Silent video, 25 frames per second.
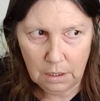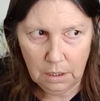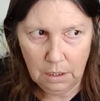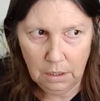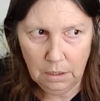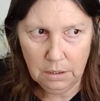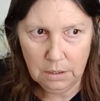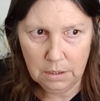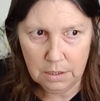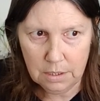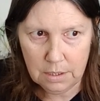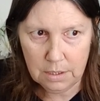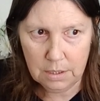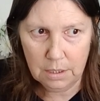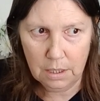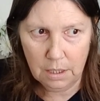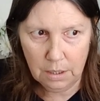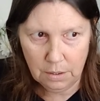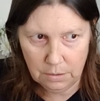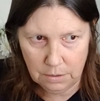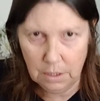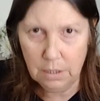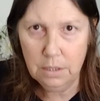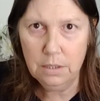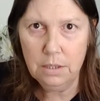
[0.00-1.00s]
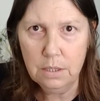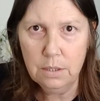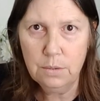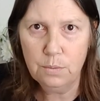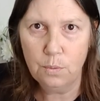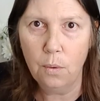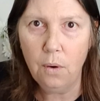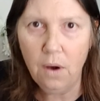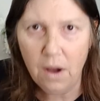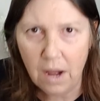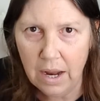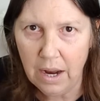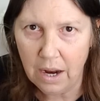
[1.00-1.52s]
this is
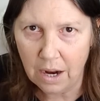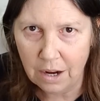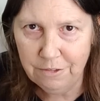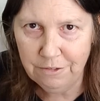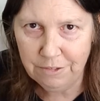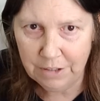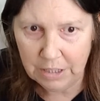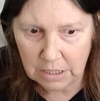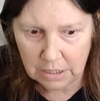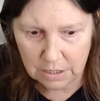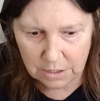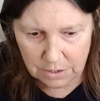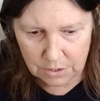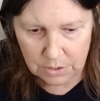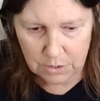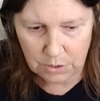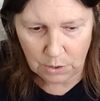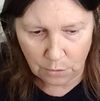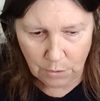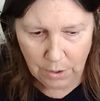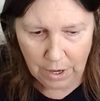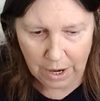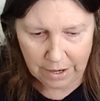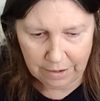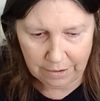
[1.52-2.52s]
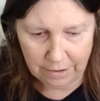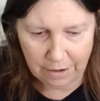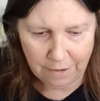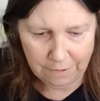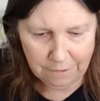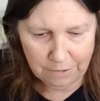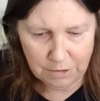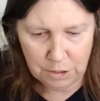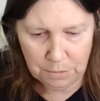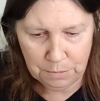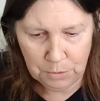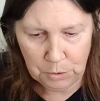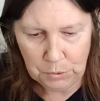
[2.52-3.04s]
why I feel it's so
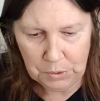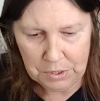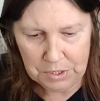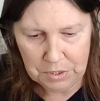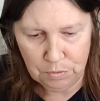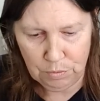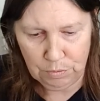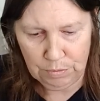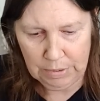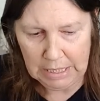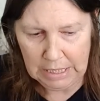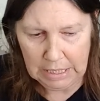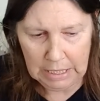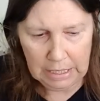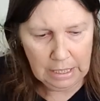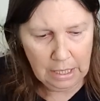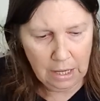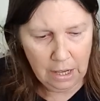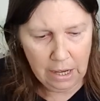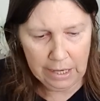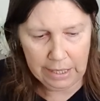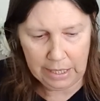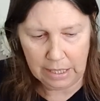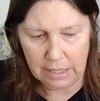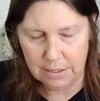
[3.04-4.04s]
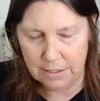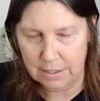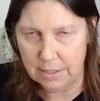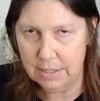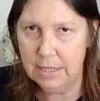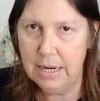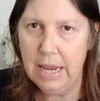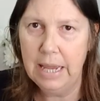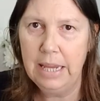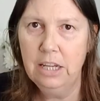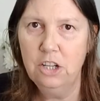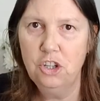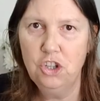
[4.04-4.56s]
uncomfortable. It's really like a
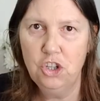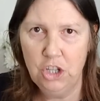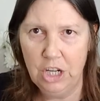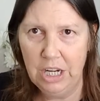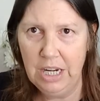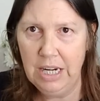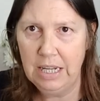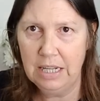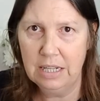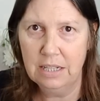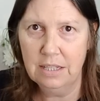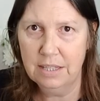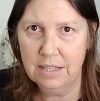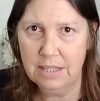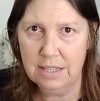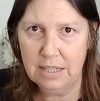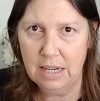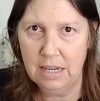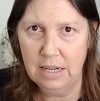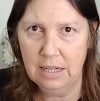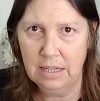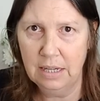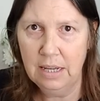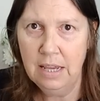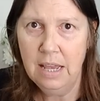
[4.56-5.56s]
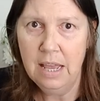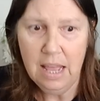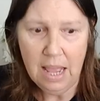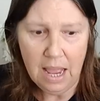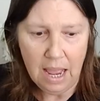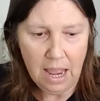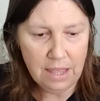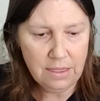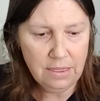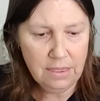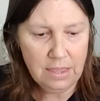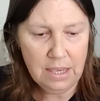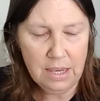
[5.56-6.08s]
snake shedding its skin,
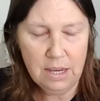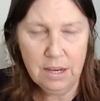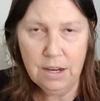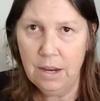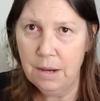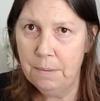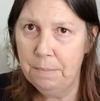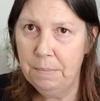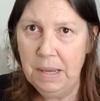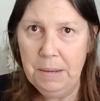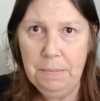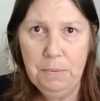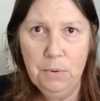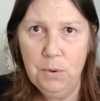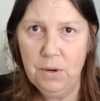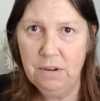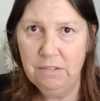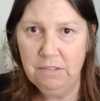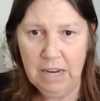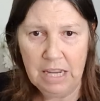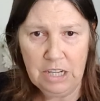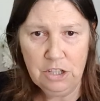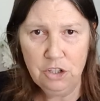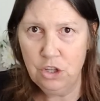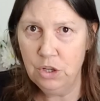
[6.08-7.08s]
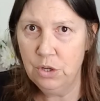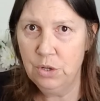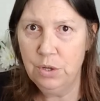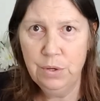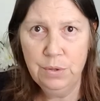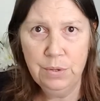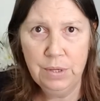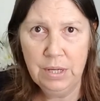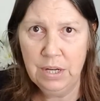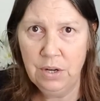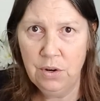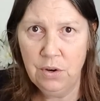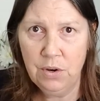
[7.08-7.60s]
and there are people around you who
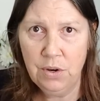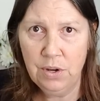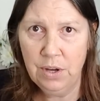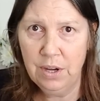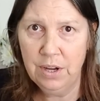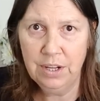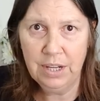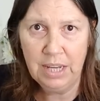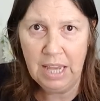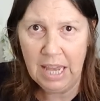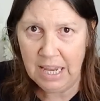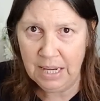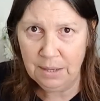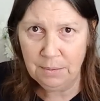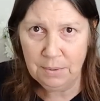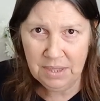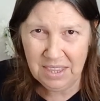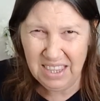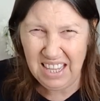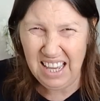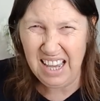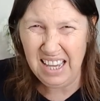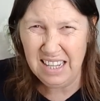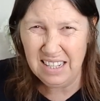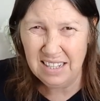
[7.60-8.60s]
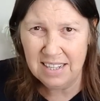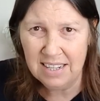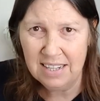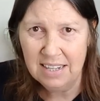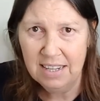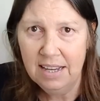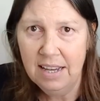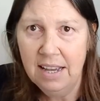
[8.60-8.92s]
are not okay with that.